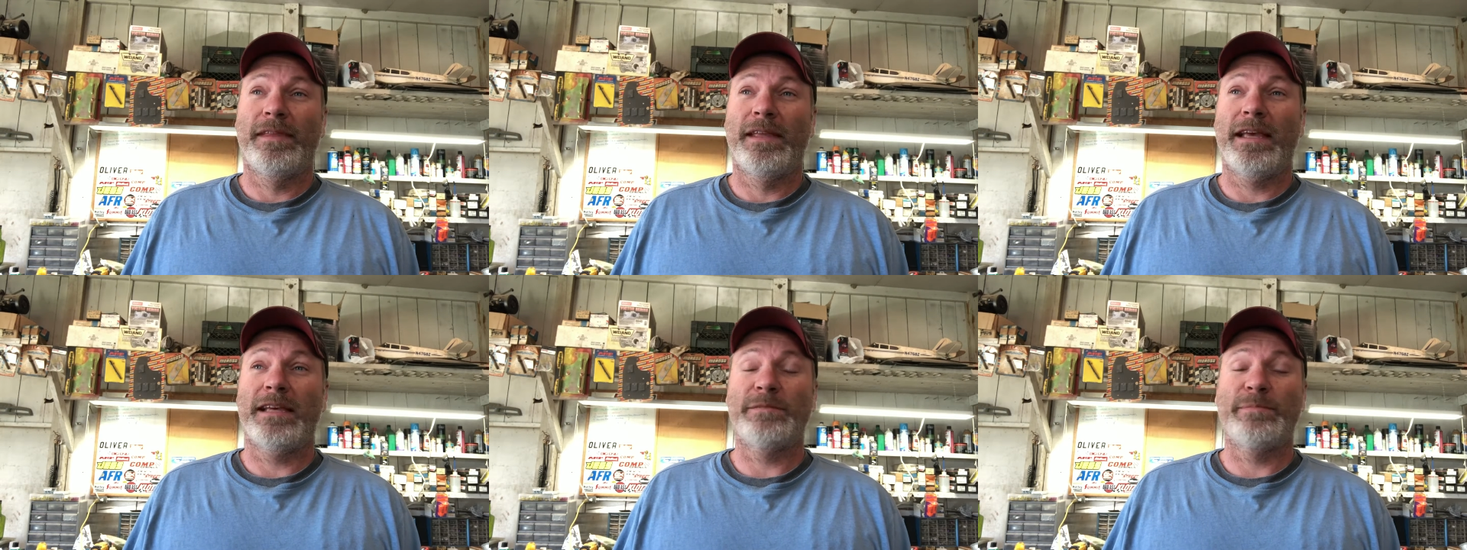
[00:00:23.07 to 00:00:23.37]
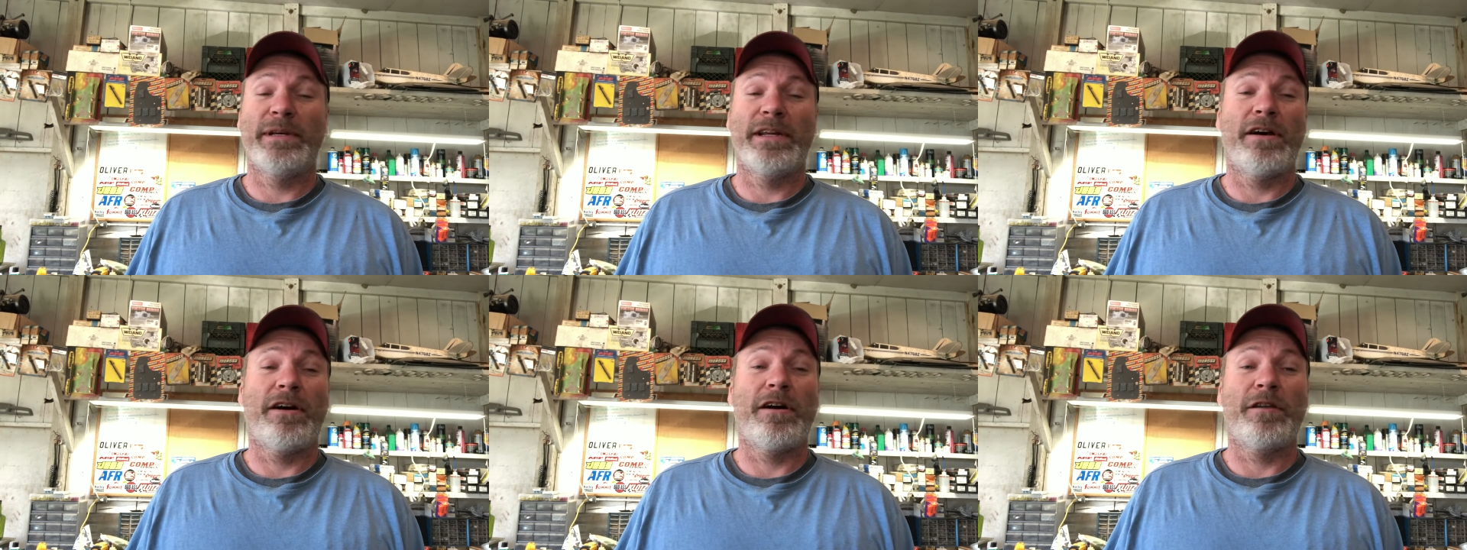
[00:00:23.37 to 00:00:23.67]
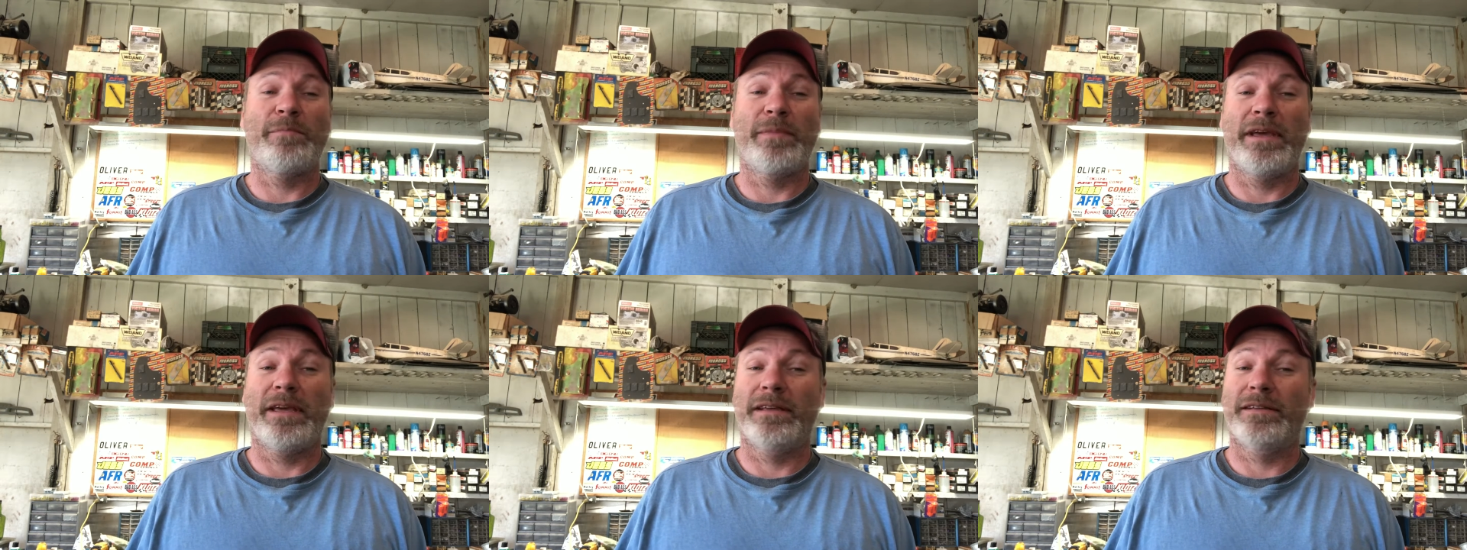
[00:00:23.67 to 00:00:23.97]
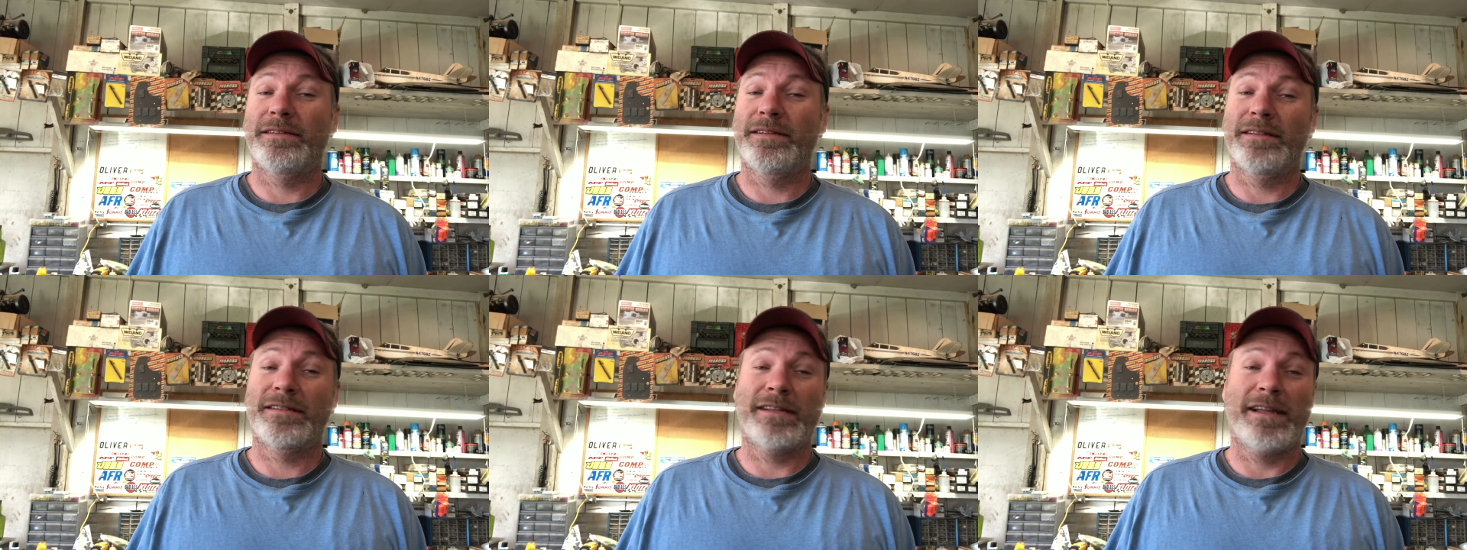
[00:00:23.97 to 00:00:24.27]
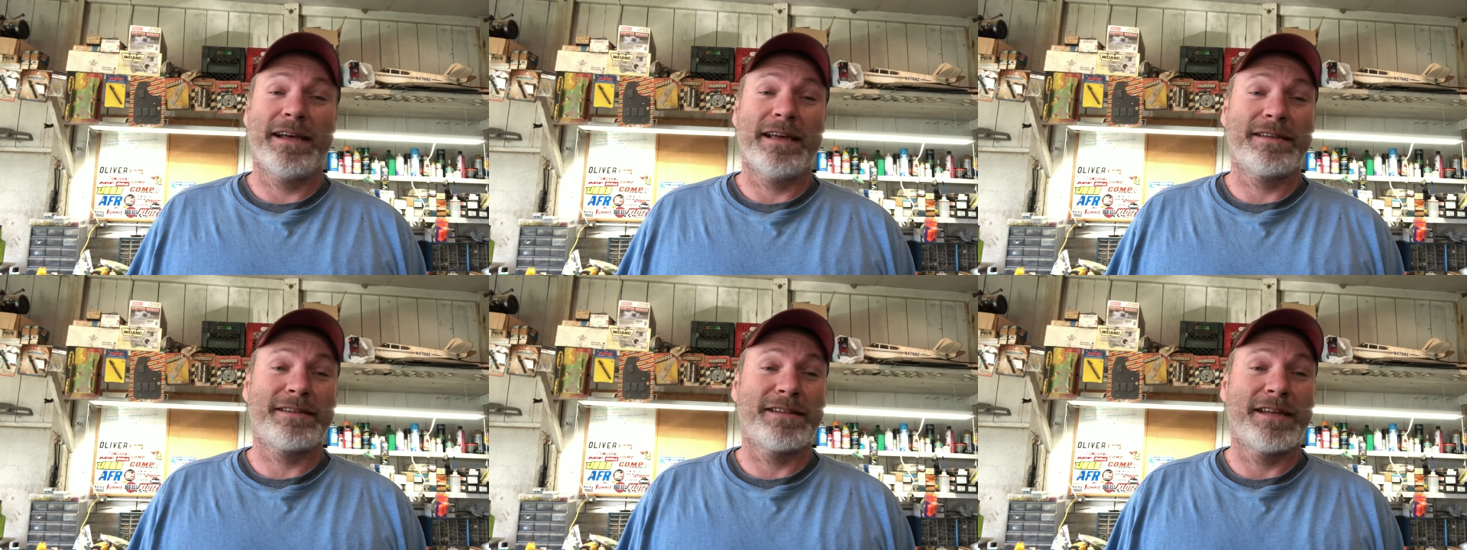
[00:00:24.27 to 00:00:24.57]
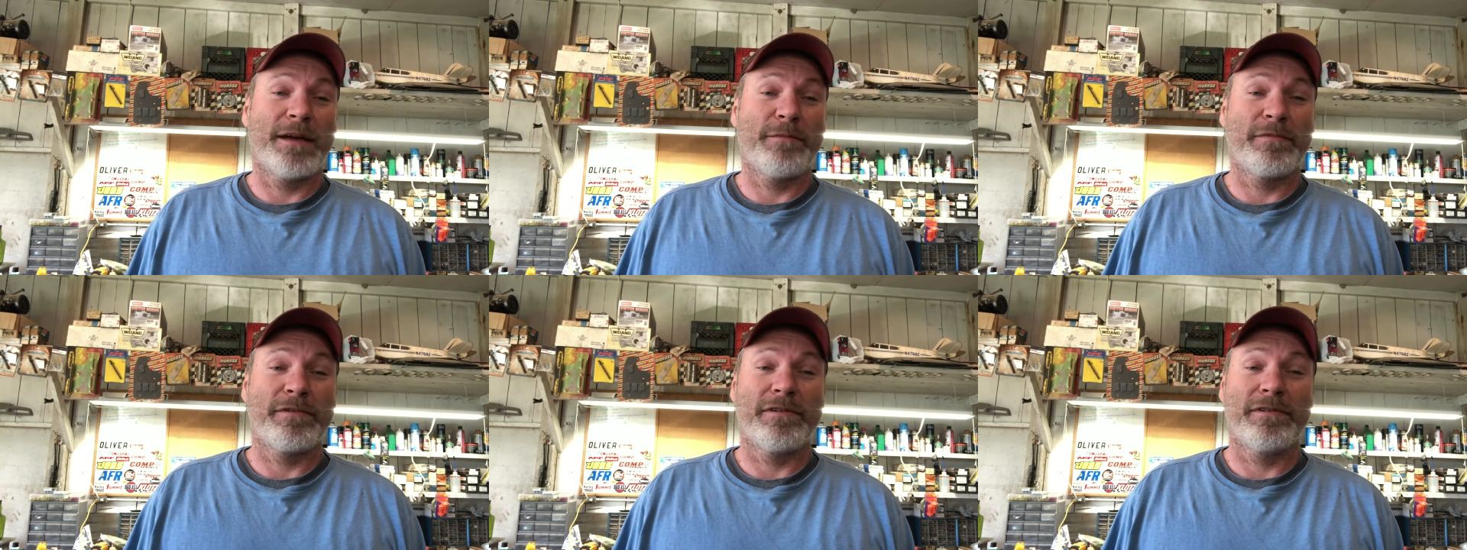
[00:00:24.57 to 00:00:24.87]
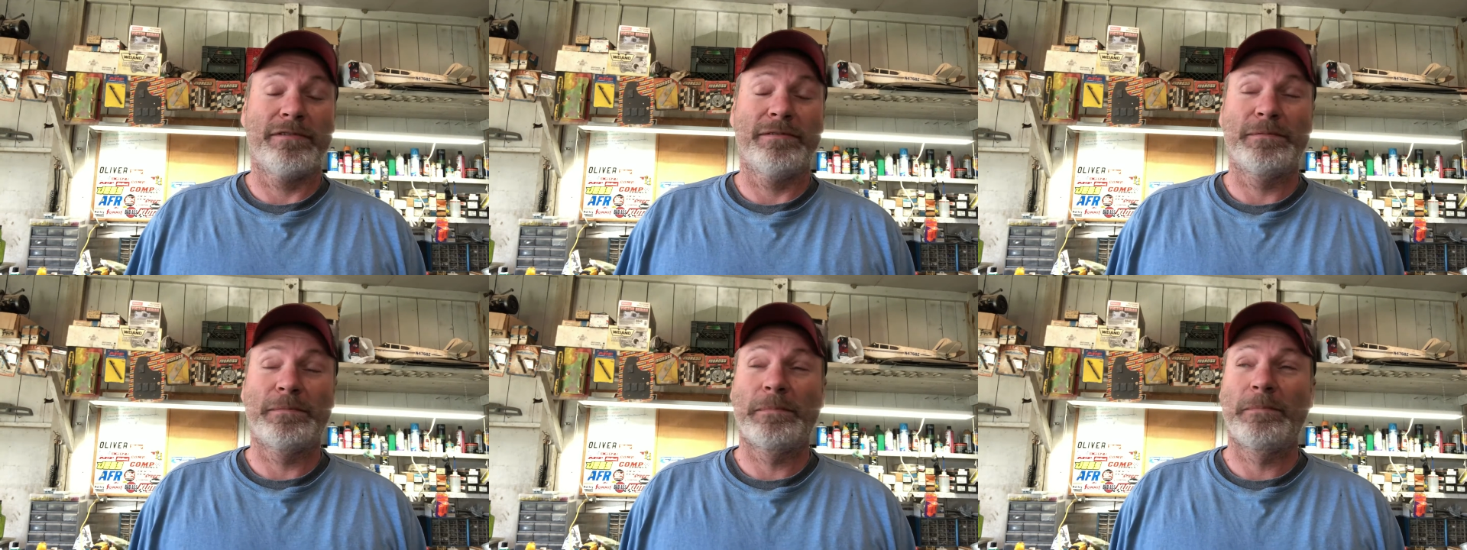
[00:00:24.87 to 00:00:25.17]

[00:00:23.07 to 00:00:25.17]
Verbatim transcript: has been on me since last summer.